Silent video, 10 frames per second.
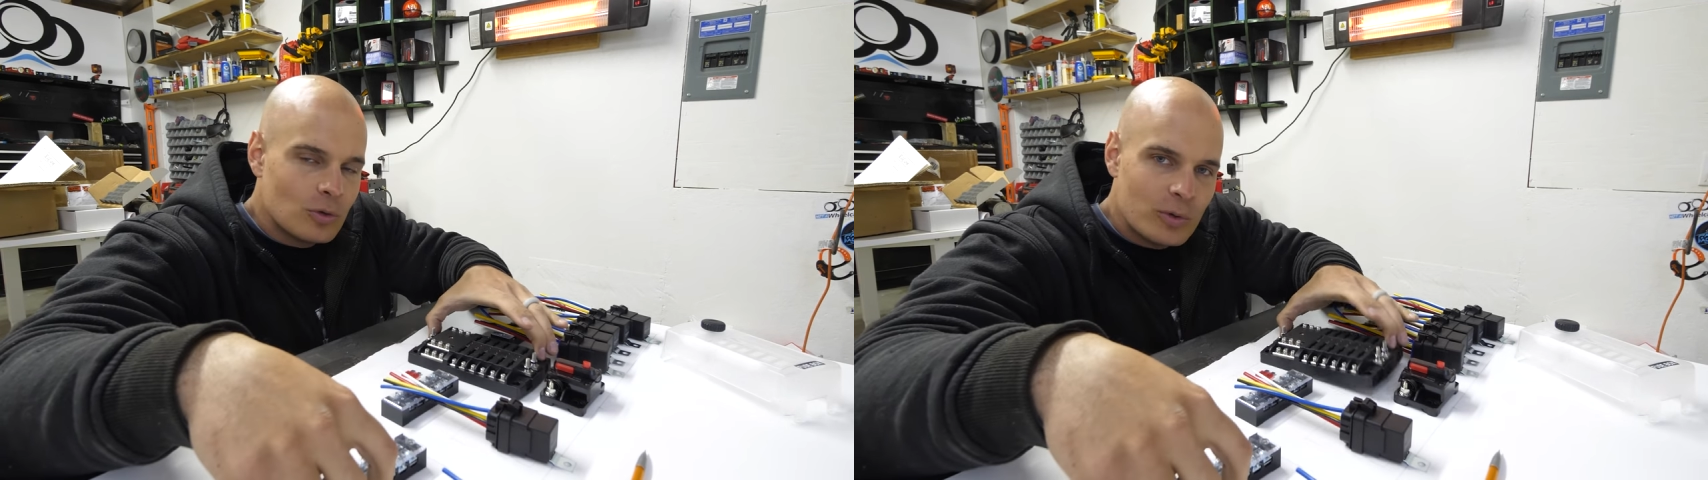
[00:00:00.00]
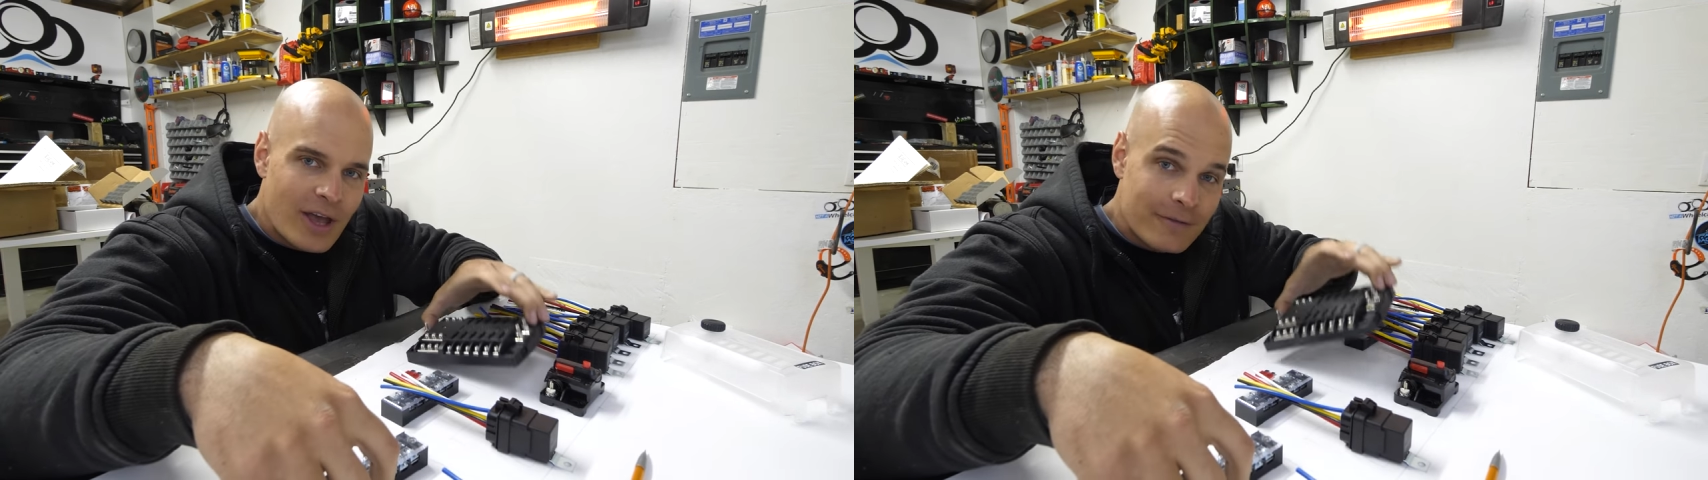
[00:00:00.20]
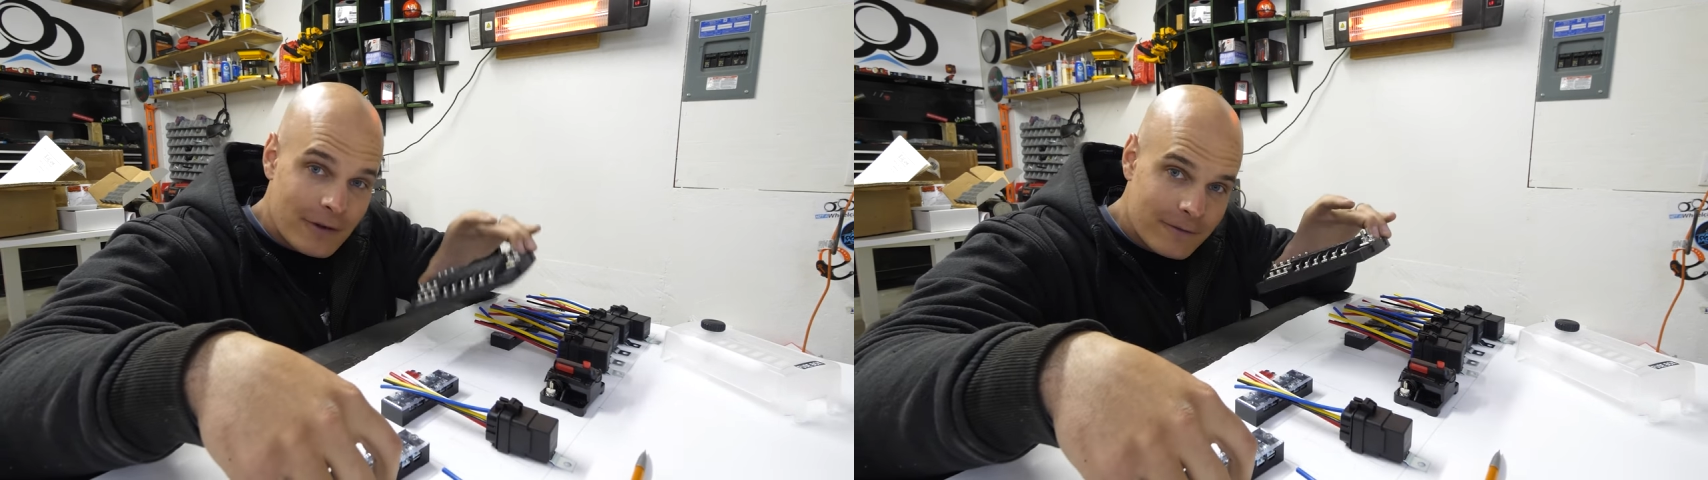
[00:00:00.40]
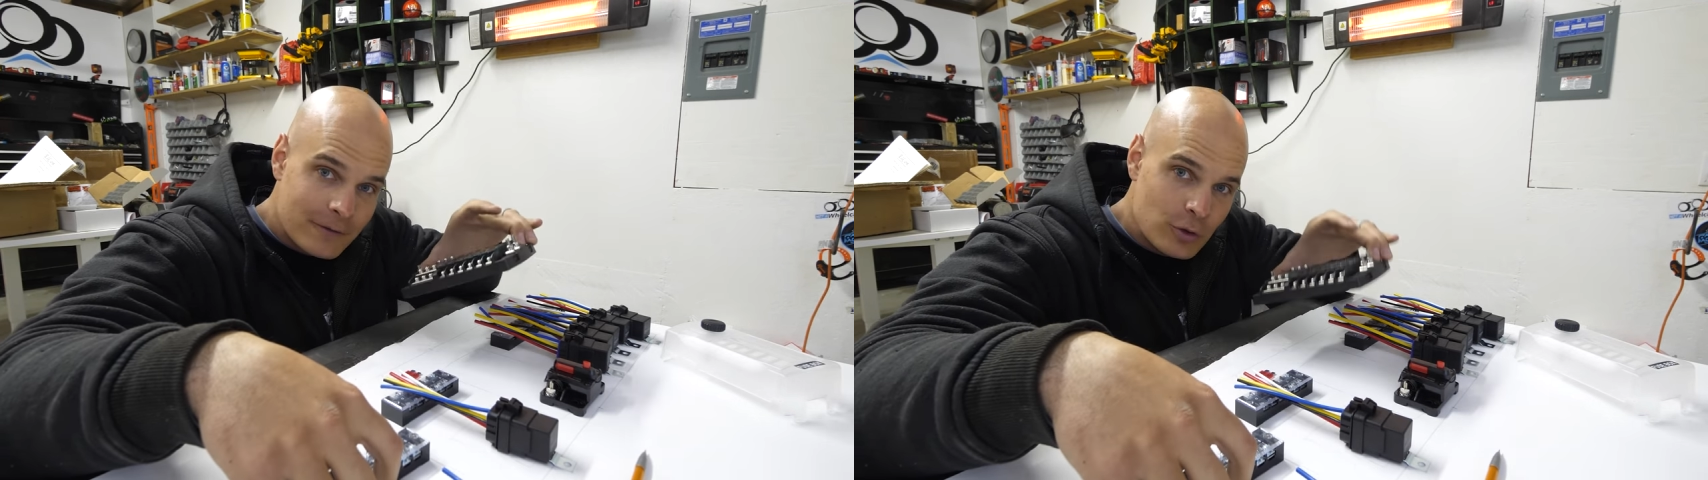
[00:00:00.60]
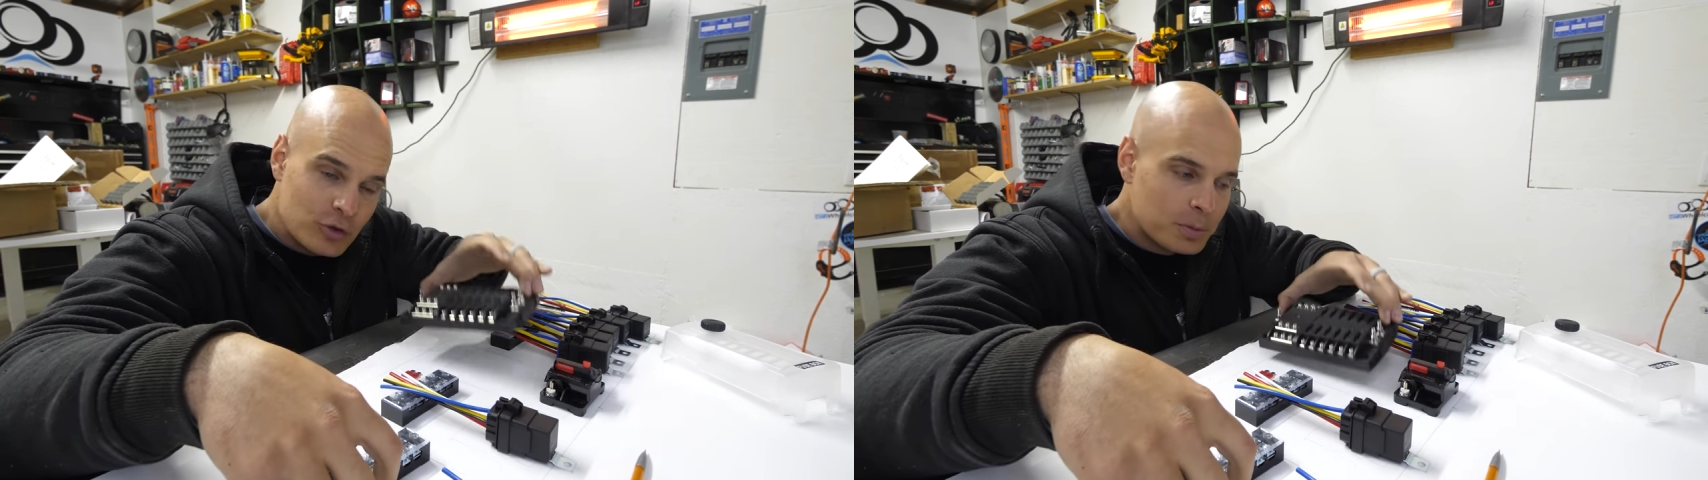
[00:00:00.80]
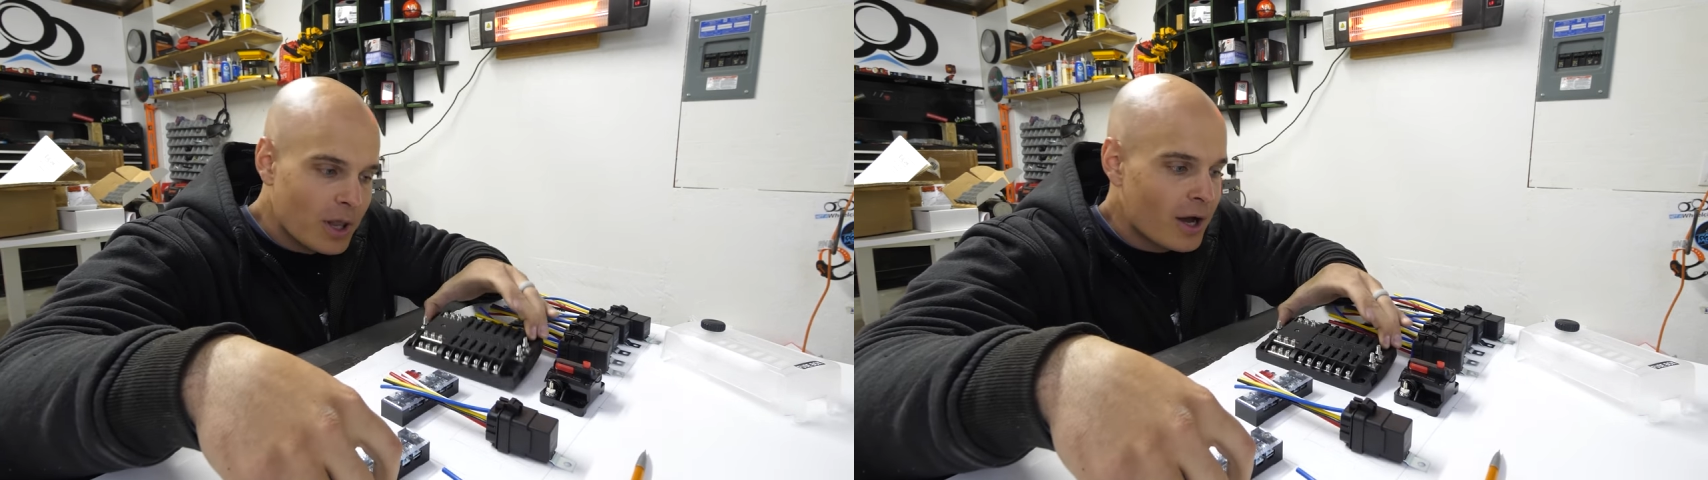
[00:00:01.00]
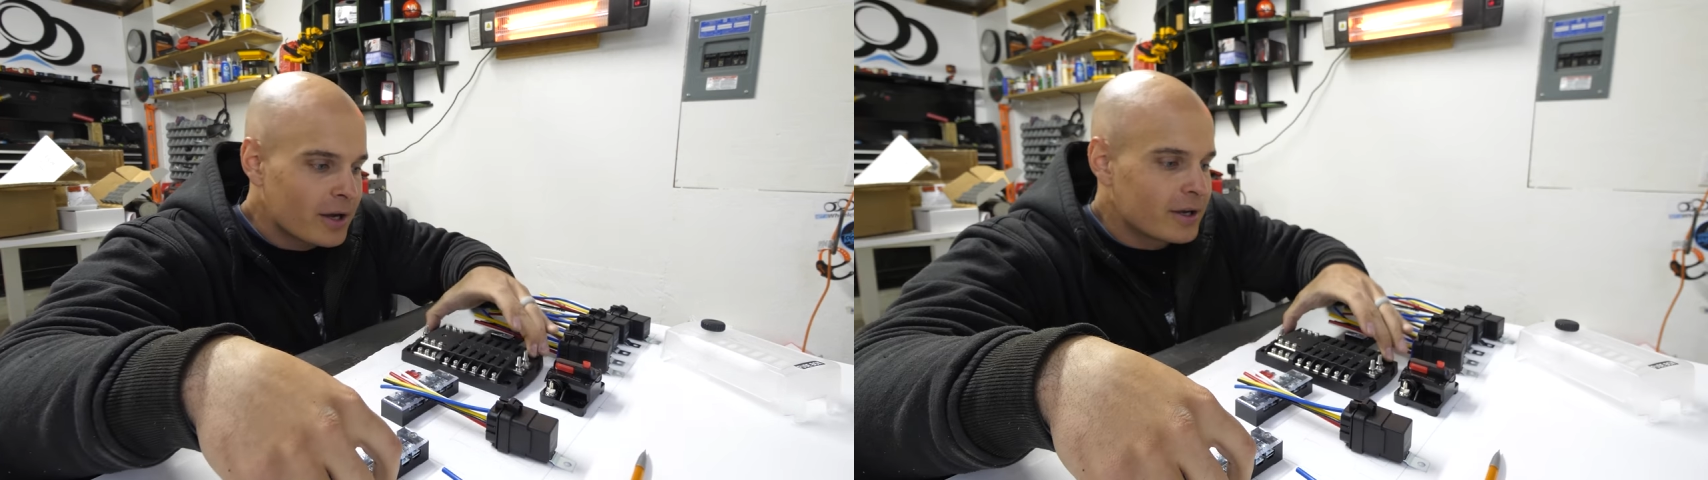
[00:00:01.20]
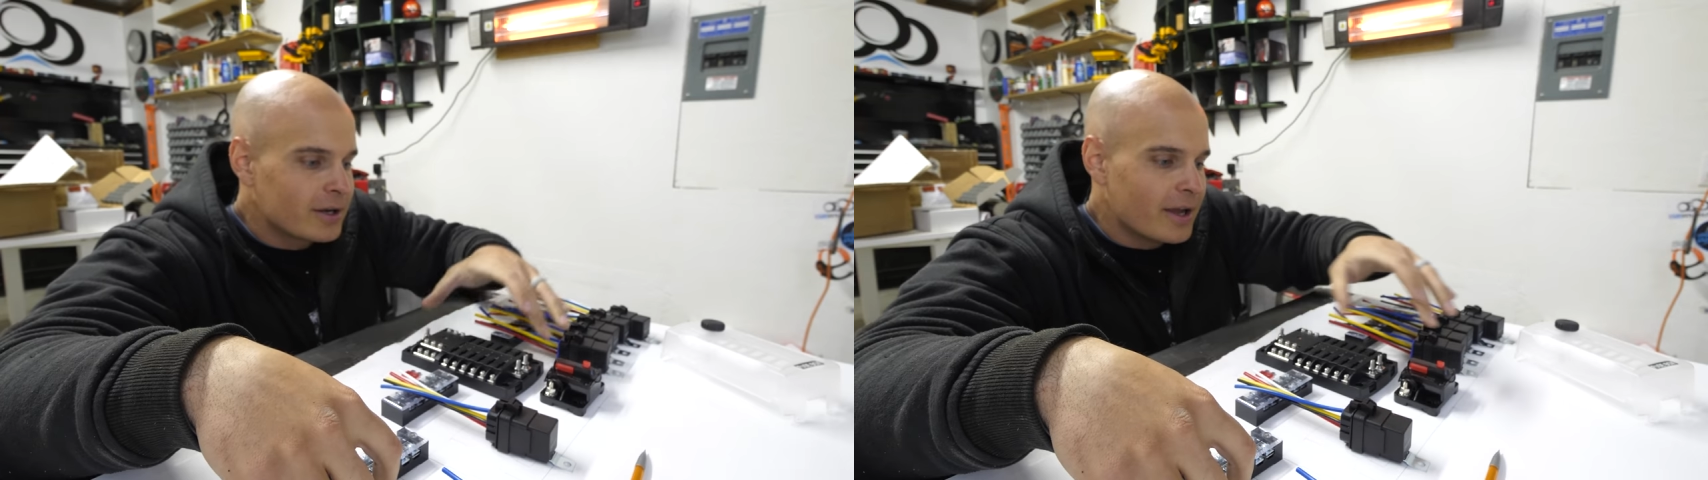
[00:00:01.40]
we have a fuse block,